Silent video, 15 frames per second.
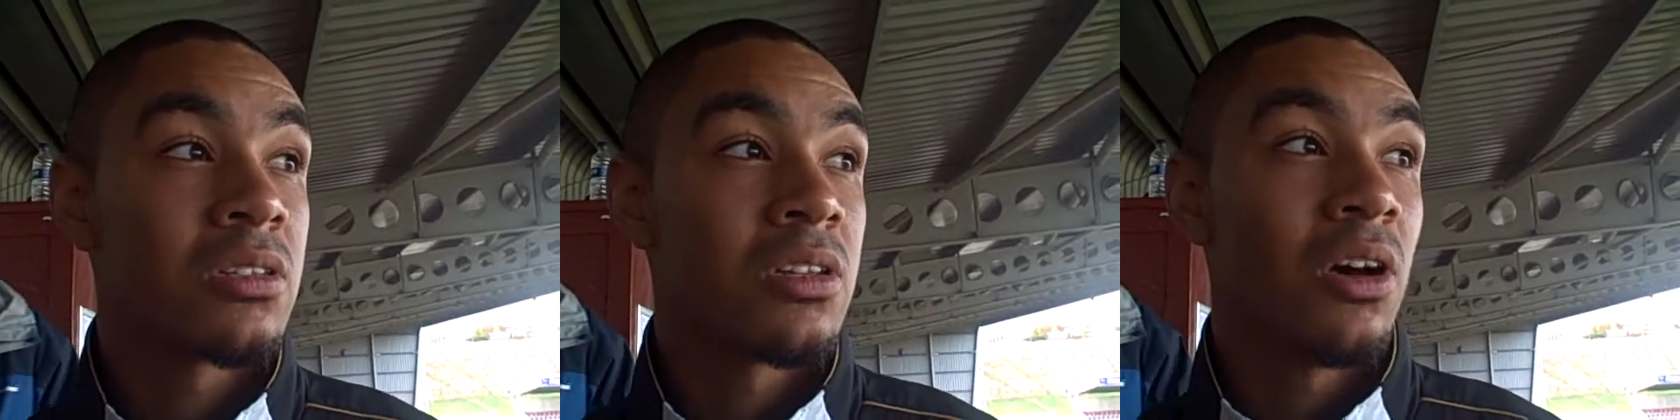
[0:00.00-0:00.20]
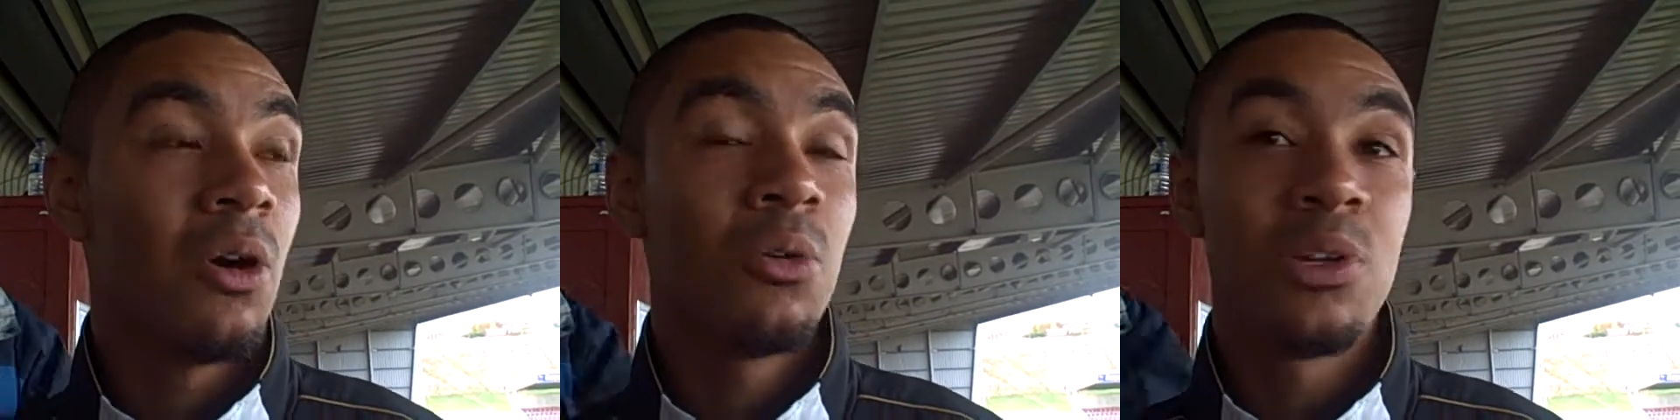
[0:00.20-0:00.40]

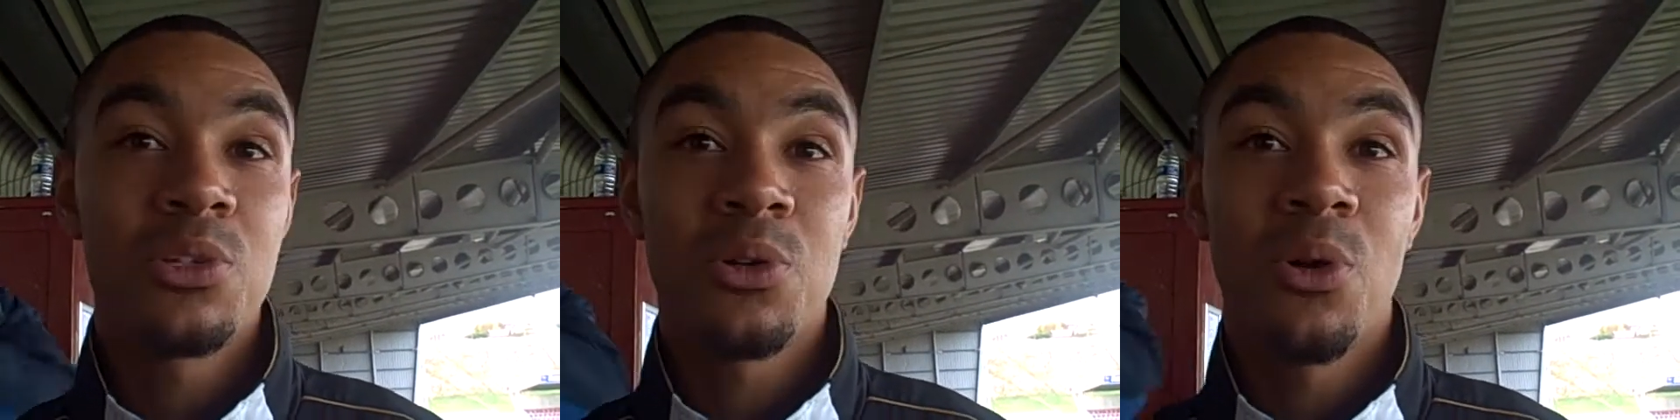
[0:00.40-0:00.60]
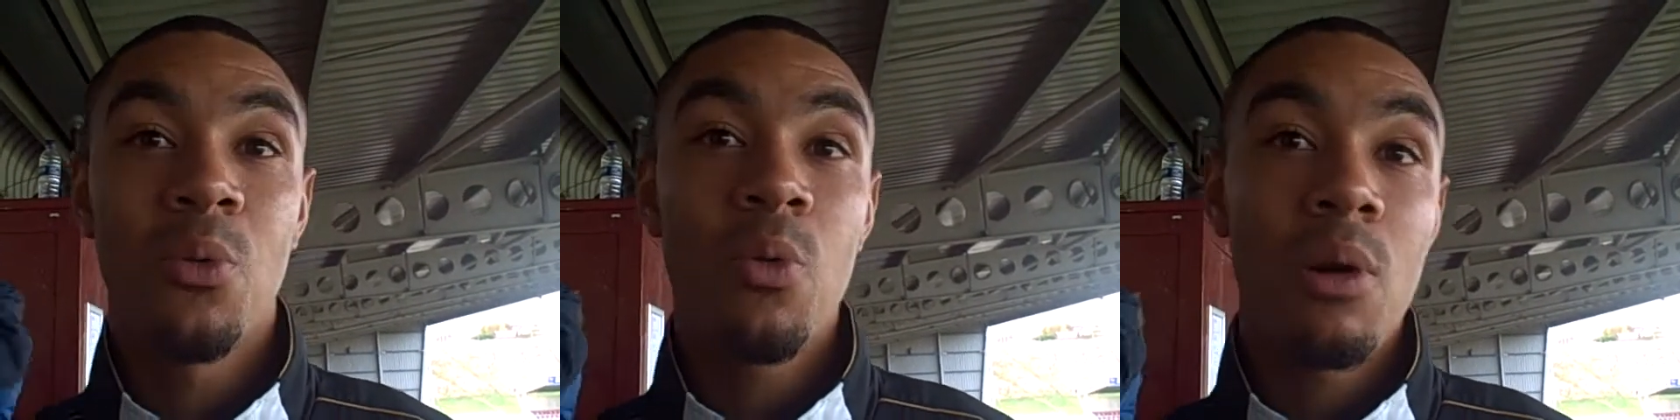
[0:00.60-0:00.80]
to only
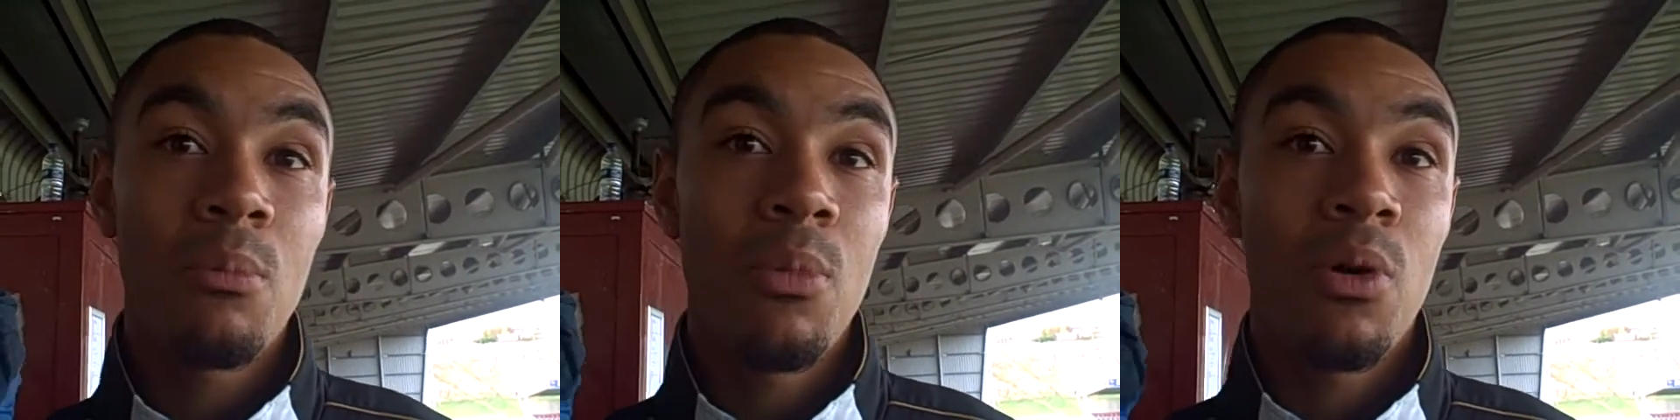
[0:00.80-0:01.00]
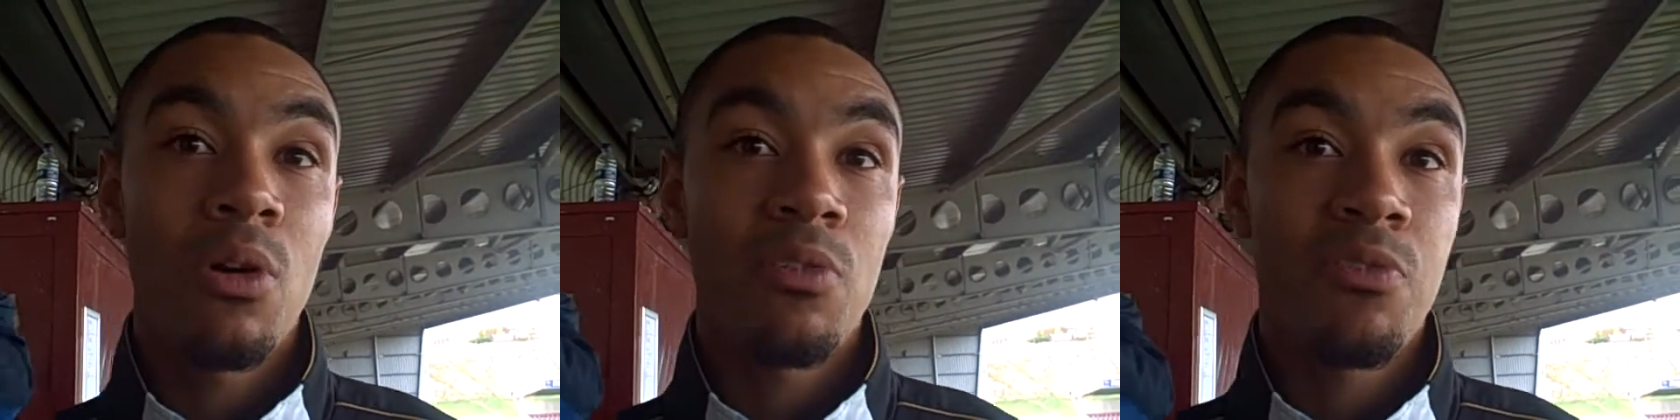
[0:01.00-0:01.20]
score one
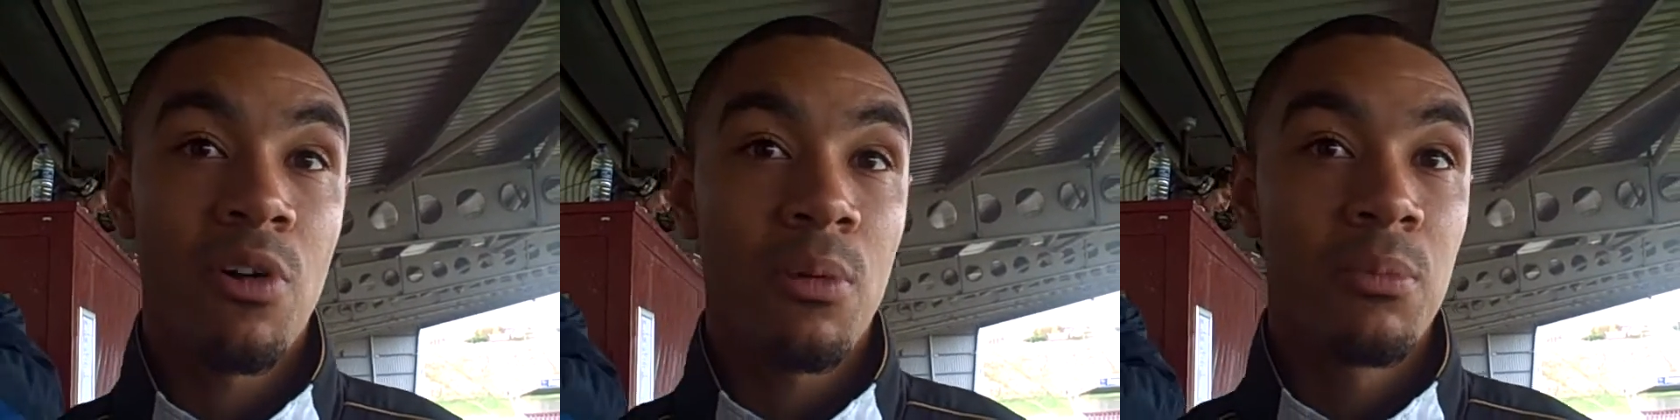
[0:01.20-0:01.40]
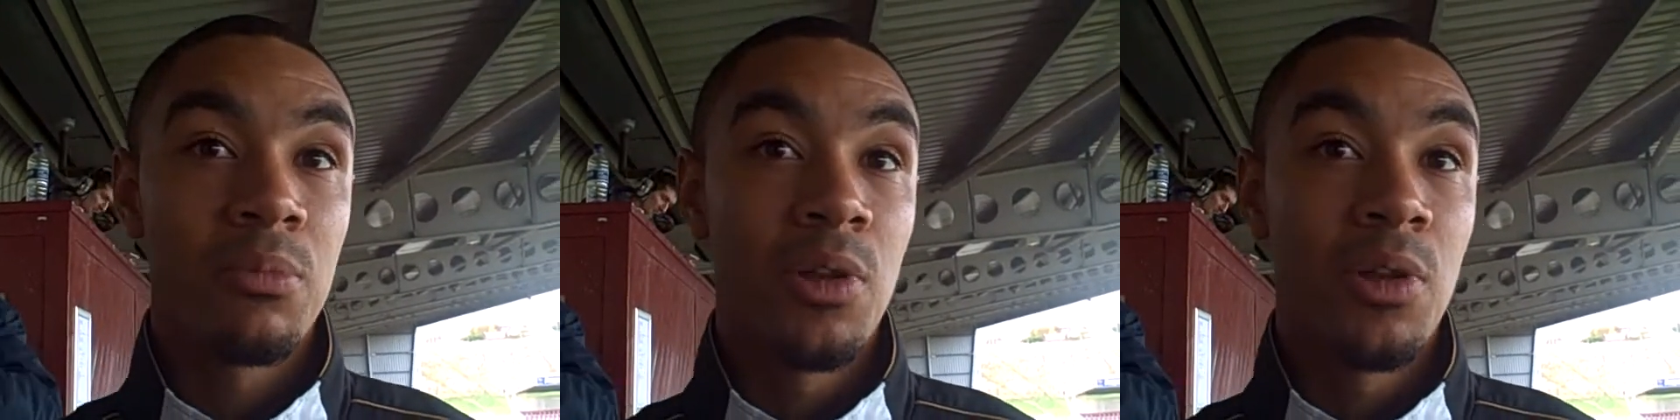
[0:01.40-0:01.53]
more from